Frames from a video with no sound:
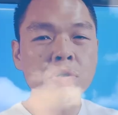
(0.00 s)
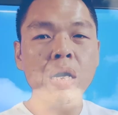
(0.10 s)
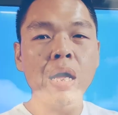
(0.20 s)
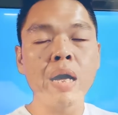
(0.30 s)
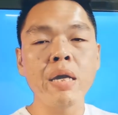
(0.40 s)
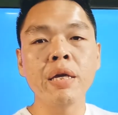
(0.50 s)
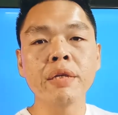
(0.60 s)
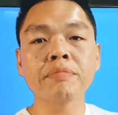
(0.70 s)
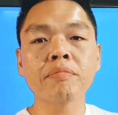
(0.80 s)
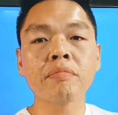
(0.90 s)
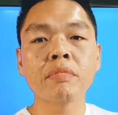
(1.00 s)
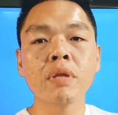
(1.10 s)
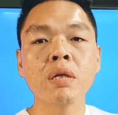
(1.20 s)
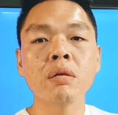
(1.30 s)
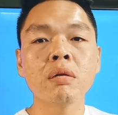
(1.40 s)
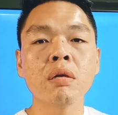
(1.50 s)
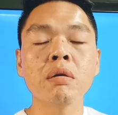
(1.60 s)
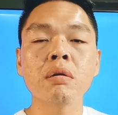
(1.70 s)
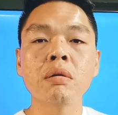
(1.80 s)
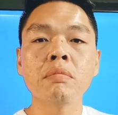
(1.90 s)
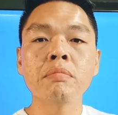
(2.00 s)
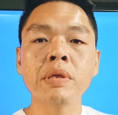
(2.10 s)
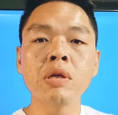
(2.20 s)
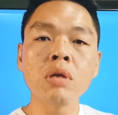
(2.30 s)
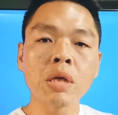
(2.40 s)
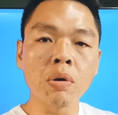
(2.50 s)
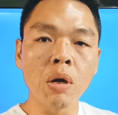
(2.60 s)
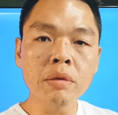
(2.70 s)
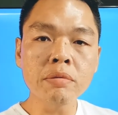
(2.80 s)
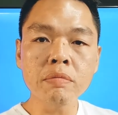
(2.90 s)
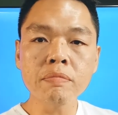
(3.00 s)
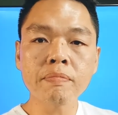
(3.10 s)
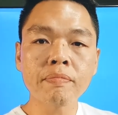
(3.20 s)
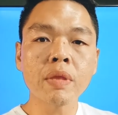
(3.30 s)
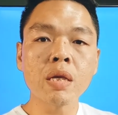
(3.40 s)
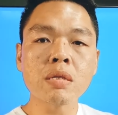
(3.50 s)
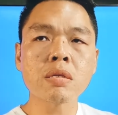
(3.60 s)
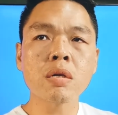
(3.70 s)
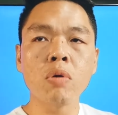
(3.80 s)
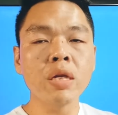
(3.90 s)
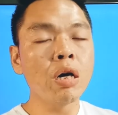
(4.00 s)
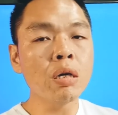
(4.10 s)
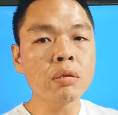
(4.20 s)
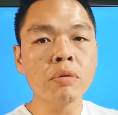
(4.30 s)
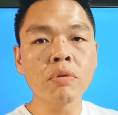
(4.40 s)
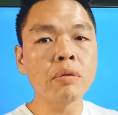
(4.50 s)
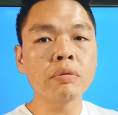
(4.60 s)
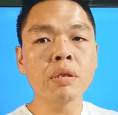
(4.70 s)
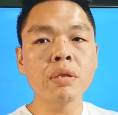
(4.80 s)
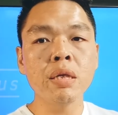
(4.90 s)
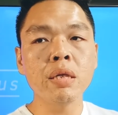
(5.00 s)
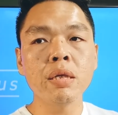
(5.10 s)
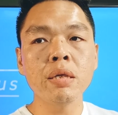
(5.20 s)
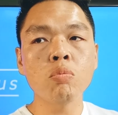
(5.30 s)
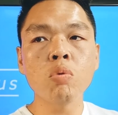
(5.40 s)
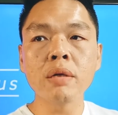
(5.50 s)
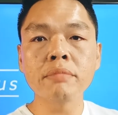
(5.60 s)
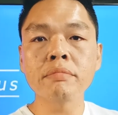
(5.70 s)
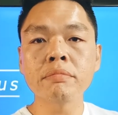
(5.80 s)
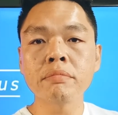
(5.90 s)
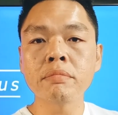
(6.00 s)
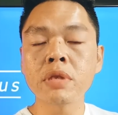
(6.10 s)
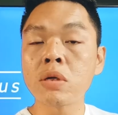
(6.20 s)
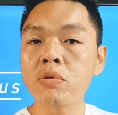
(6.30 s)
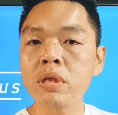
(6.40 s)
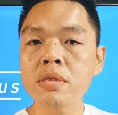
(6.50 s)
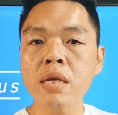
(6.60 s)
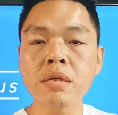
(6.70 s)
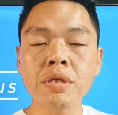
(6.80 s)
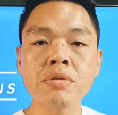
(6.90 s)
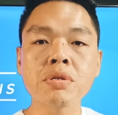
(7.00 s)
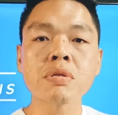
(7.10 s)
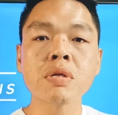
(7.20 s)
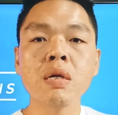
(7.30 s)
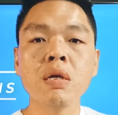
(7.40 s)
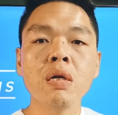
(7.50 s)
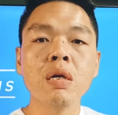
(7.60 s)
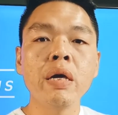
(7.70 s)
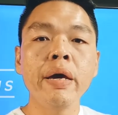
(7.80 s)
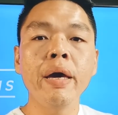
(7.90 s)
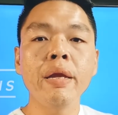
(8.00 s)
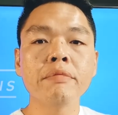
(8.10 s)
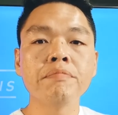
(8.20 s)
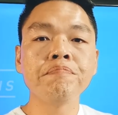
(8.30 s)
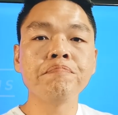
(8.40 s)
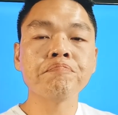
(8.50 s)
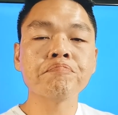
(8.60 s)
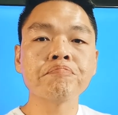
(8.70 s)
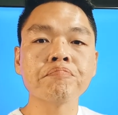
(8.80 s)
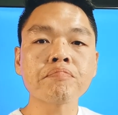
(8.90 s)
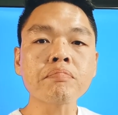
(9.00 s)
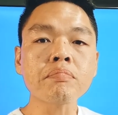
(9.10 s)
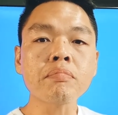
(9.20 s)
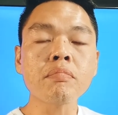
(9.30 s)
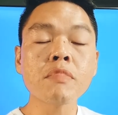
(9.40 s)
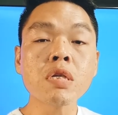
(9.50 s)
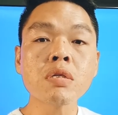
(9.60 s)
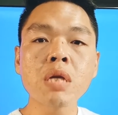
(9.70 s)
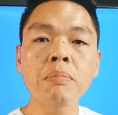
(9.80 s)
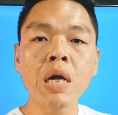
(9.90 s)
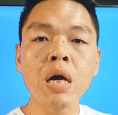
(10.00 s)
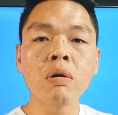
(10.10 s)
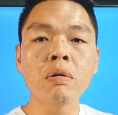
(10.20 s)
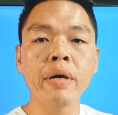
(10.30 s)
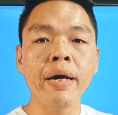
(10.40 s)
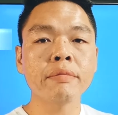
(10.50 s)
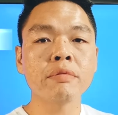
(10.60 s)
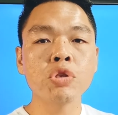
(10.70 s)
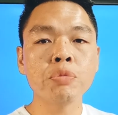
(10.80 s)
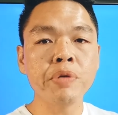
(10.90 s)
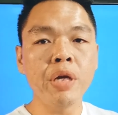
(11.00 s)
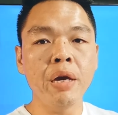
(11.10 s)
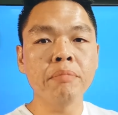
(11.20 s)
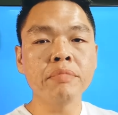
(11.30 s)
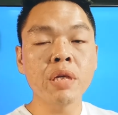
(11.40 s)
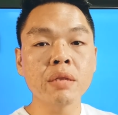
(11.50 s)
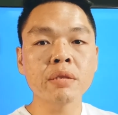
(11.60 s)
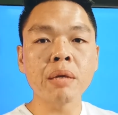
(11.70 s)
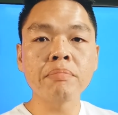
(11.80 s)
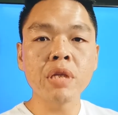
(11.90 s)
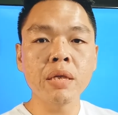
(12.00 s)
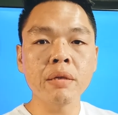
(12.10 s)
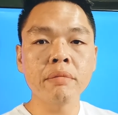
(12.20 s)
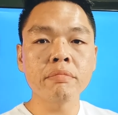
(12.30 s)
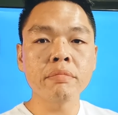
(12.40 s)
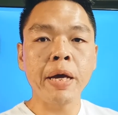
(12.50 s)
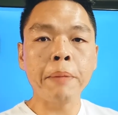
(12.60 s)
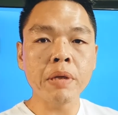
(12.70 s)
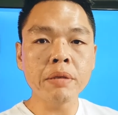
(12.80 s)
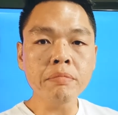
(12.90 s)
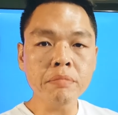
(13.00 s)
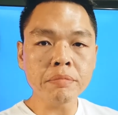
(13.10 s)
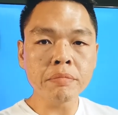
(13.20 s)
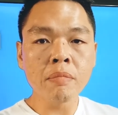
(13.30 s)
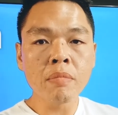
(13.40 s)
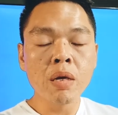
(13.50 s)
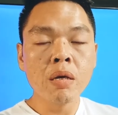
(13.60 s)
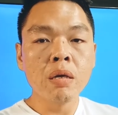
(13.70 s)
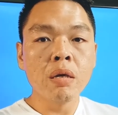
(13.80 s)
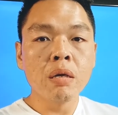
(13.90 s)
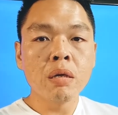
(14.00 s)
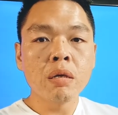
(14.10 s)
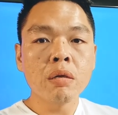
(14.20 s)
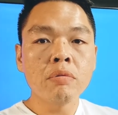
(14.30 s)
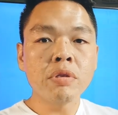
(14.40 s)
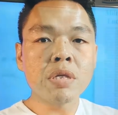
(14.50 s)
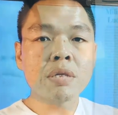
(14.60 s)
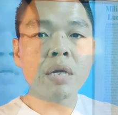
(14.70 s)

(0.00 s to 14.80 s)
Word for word: sky. But on the ground, it's quite hot, around 31 degrees Celsius. And somehow at 2 p.m. there's something happened, which is